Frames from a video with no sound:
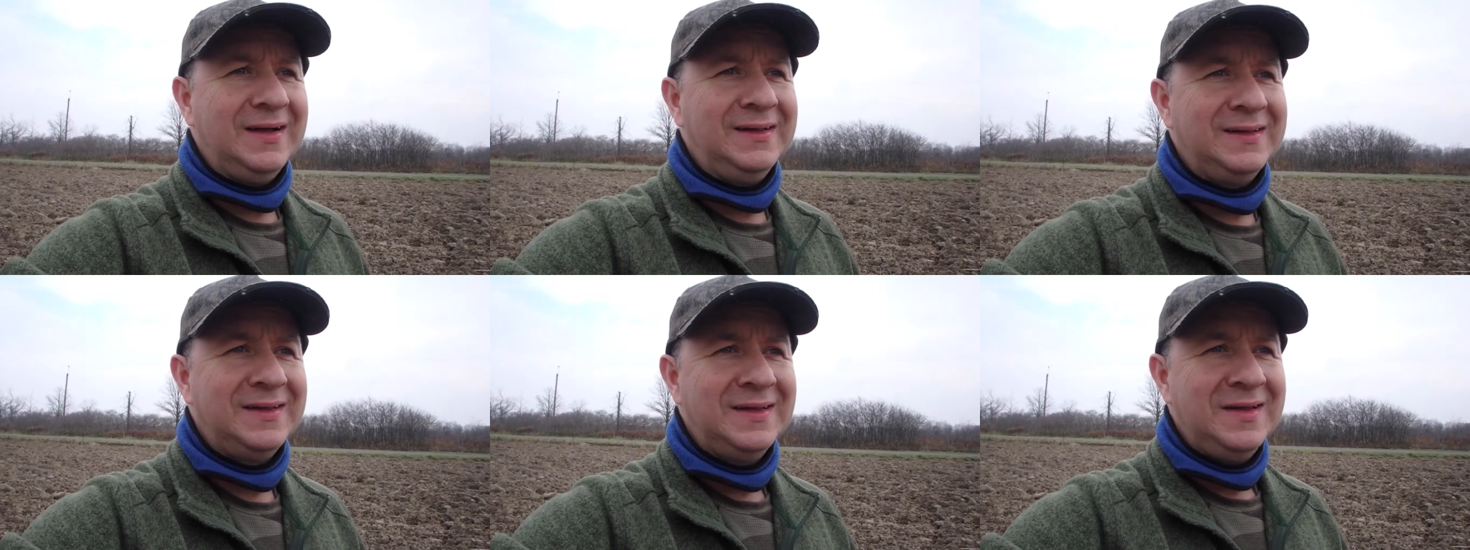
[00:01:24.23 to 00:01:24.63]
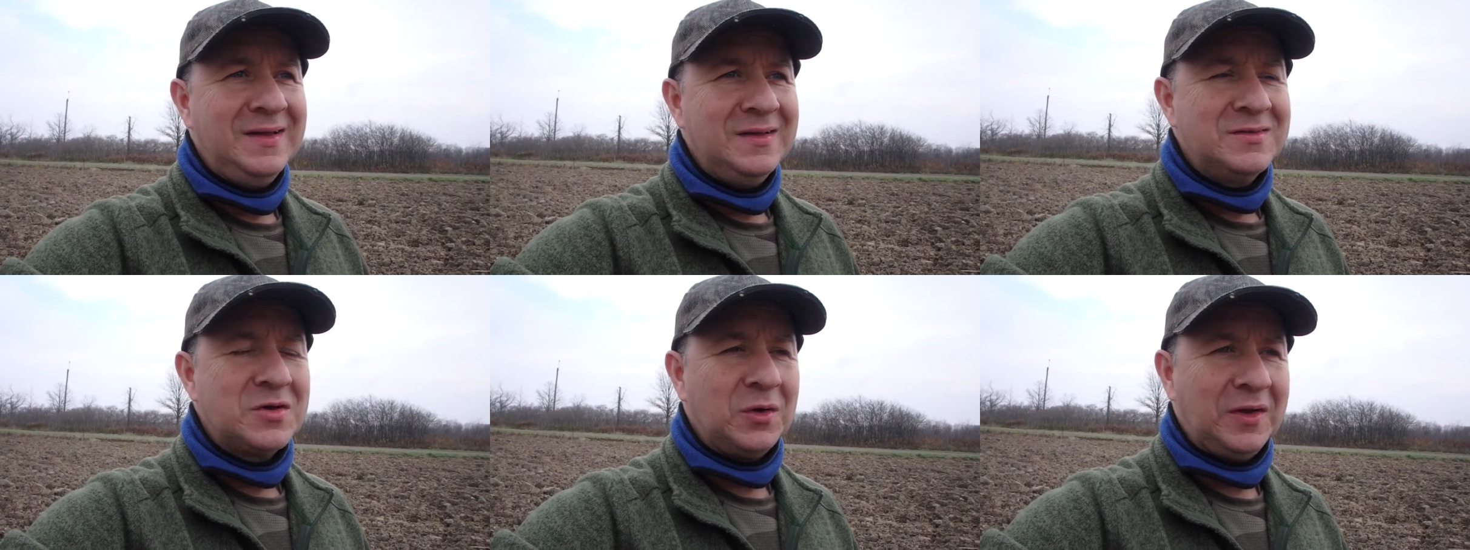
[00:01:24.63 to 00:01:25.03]
uh,
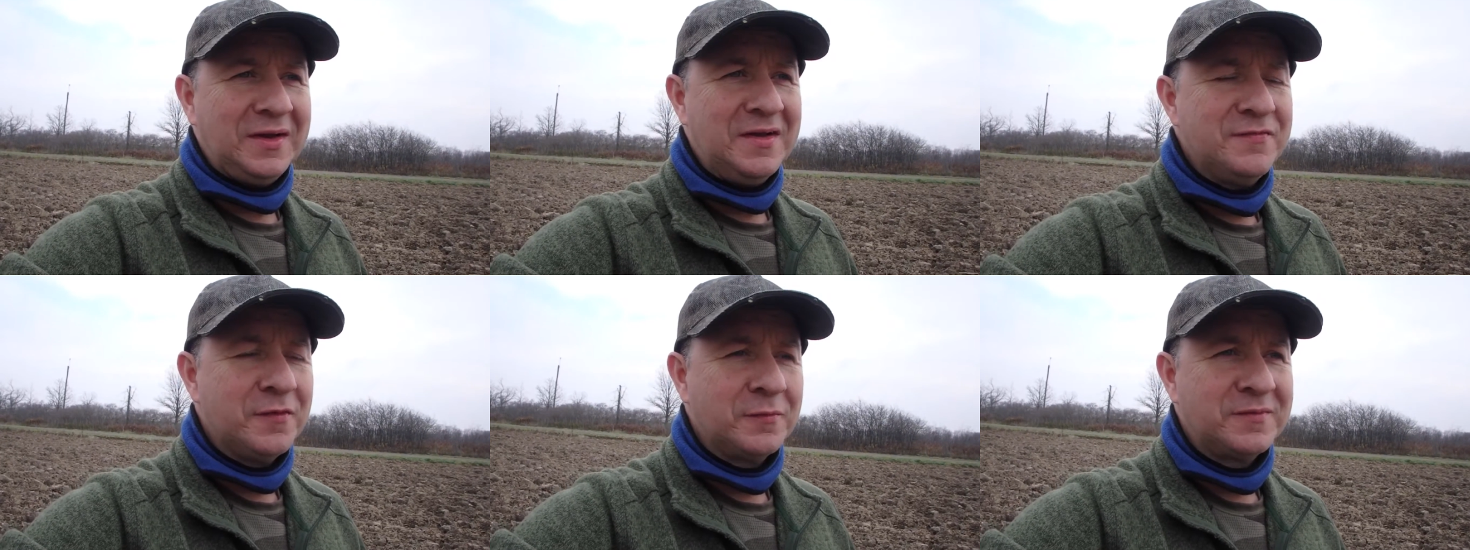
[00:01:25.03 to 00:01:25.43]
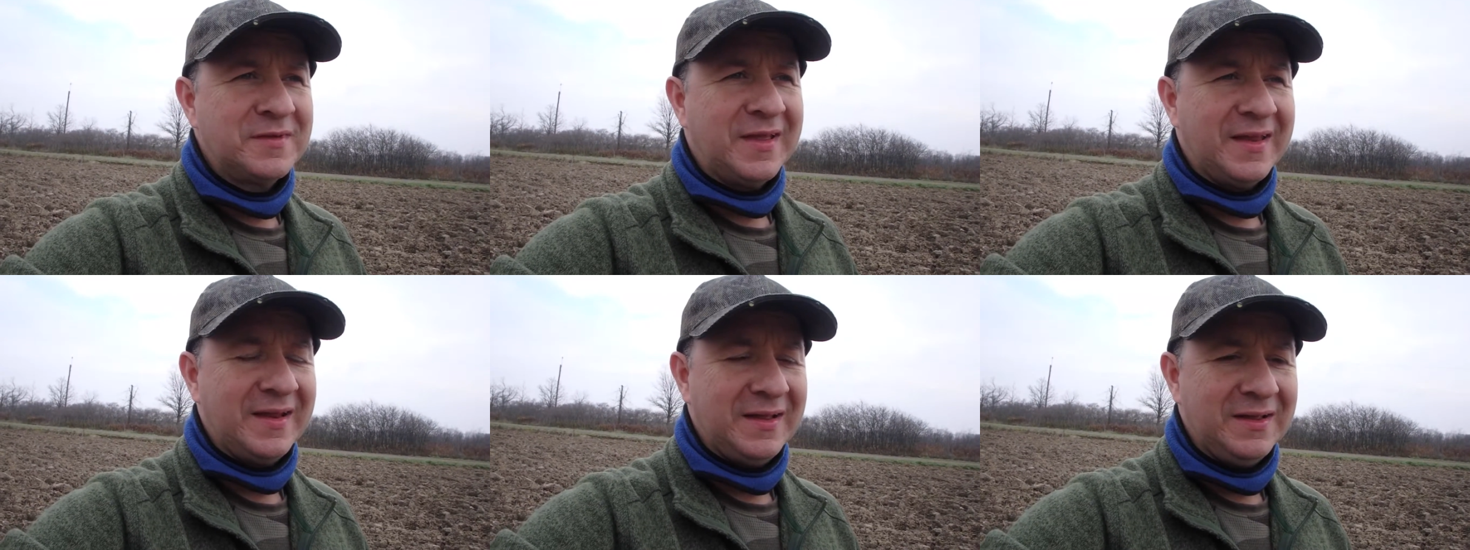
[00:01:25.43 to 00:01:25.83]
totally
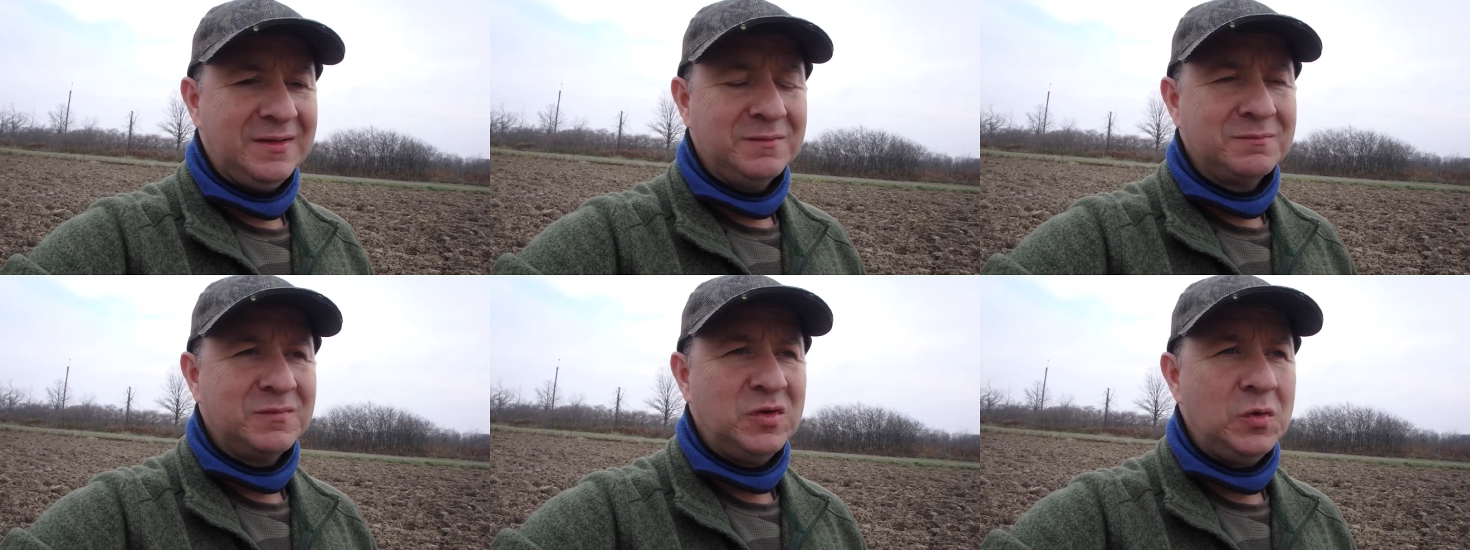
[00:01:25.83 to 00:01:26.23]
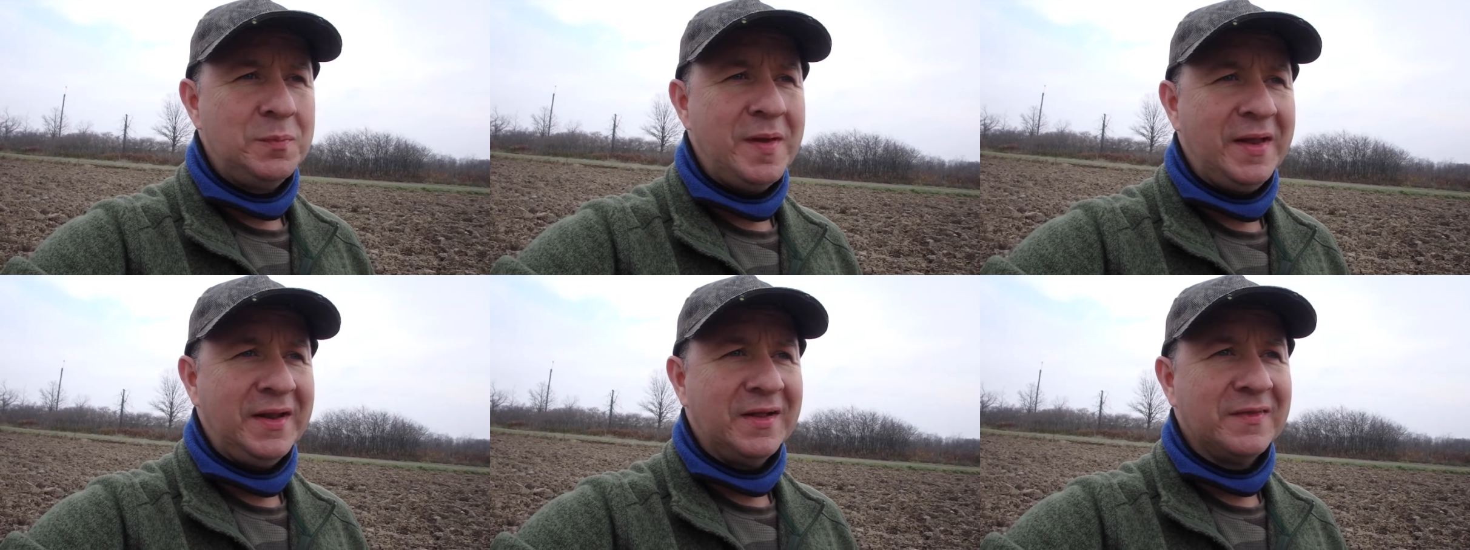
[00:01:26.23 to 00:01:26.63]
different to get a
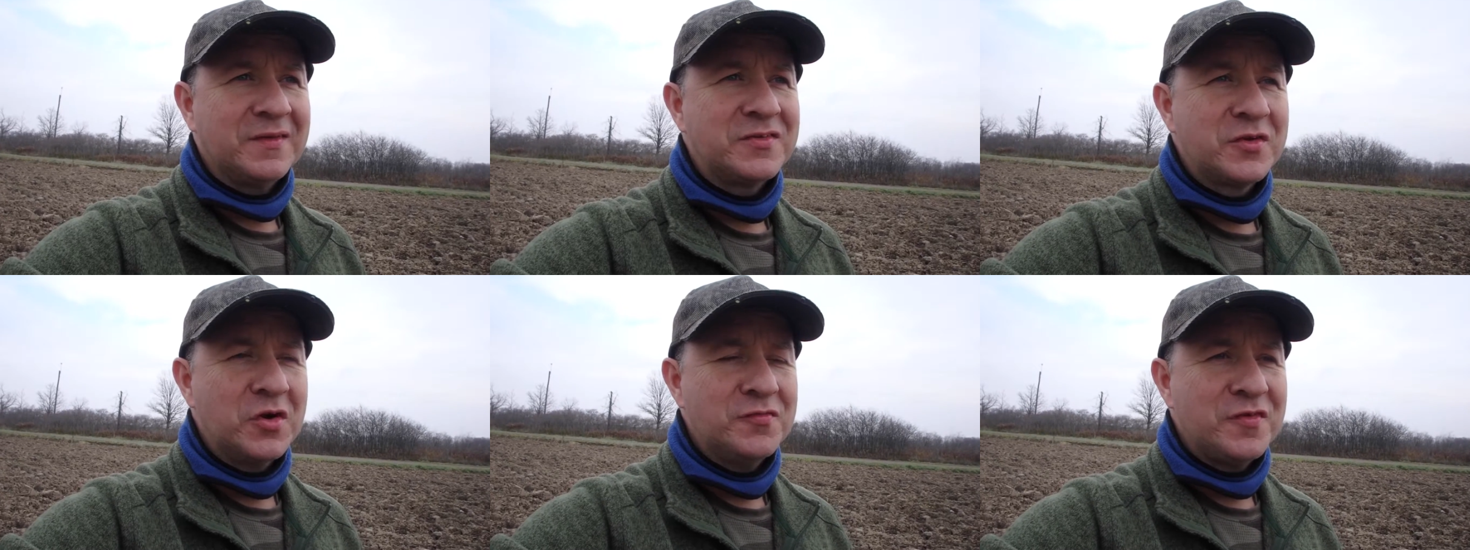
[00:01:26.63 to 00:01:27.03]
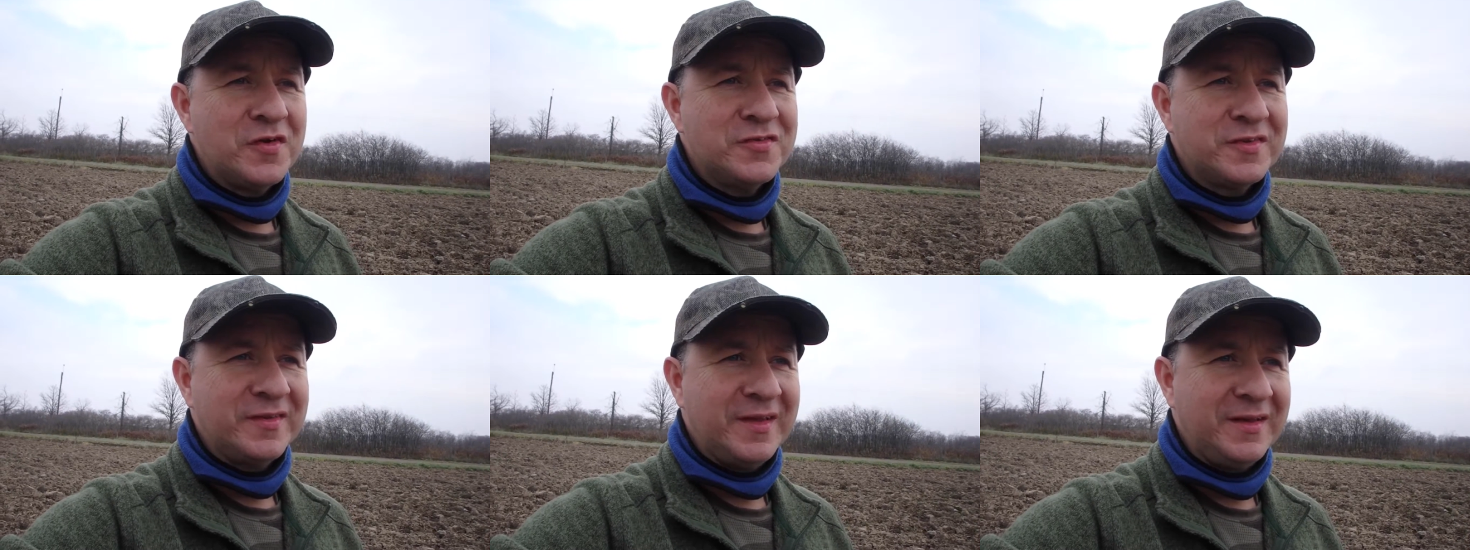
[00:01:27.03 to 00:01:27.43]
new penny on the
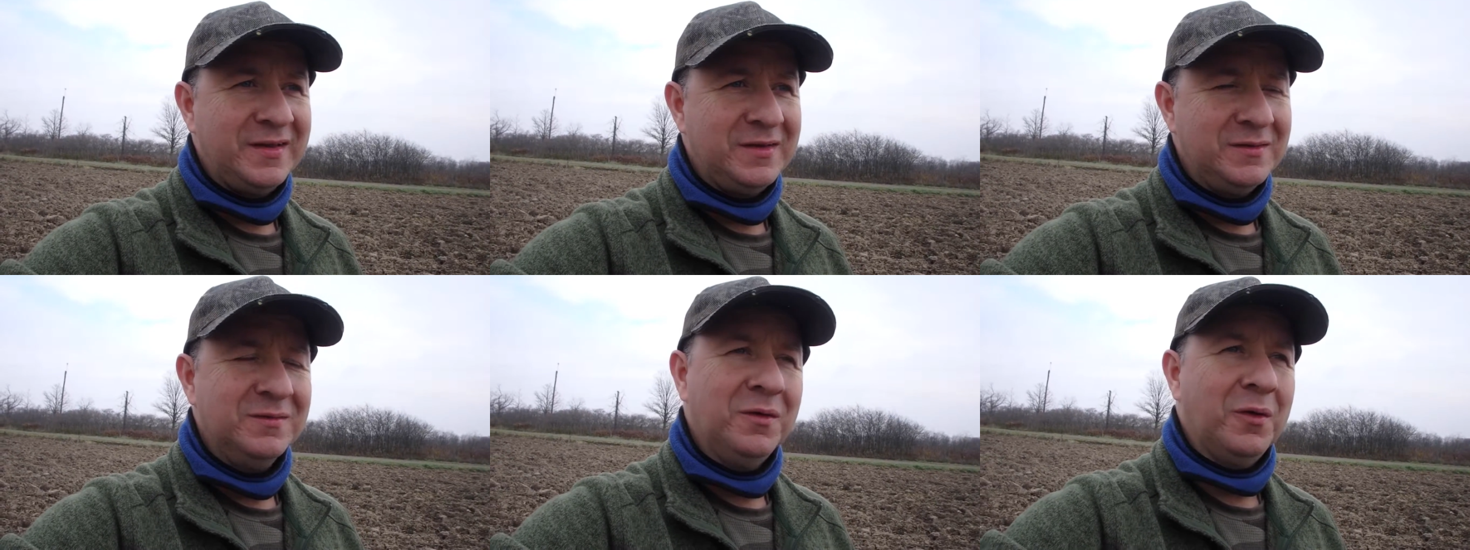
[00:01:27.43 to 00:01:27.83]
surface and then,